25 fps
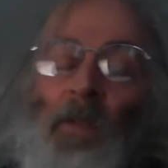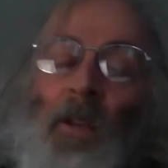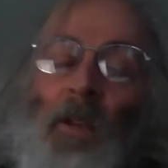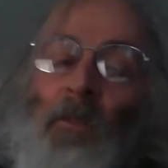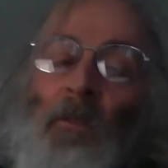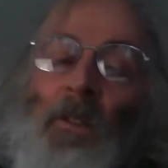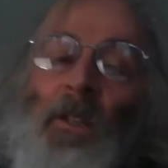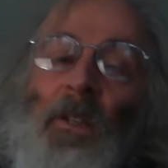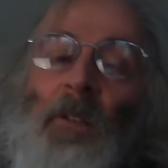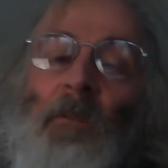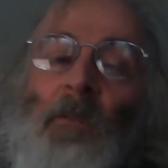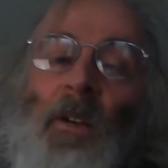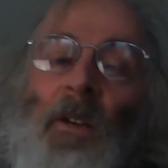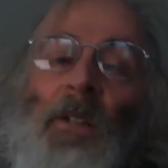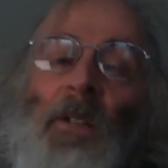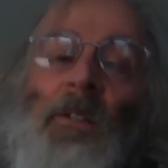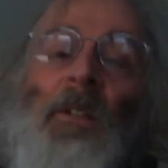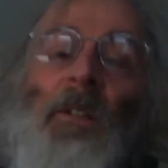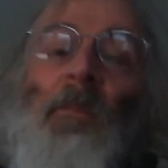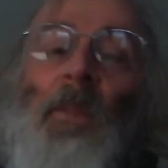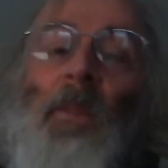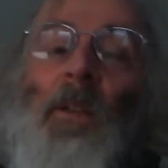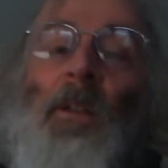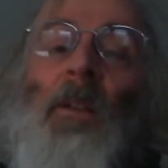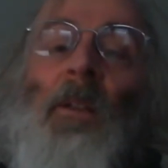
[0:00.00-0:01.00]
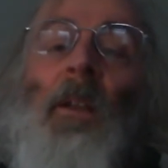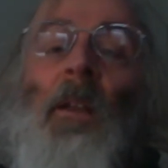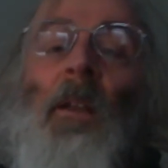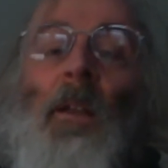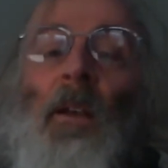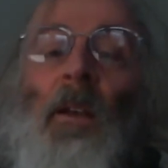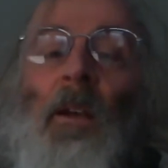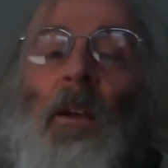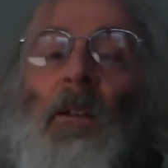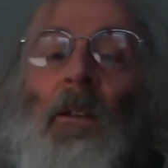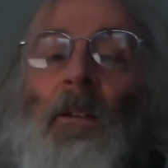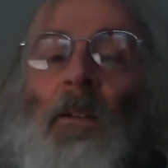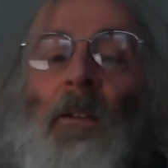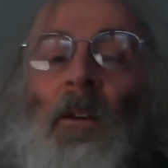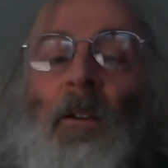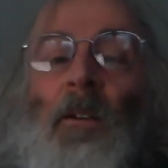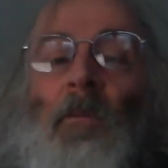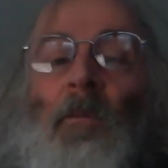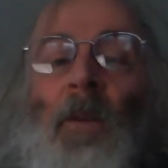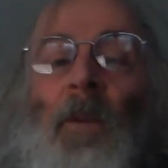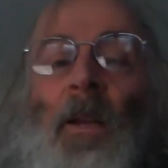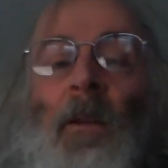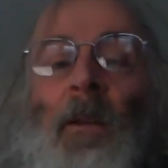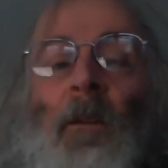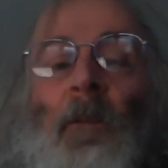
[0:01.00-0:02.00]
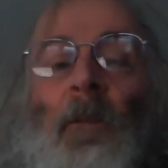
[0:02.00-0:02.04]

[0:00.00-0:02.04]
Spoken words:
ever did find something headed our way.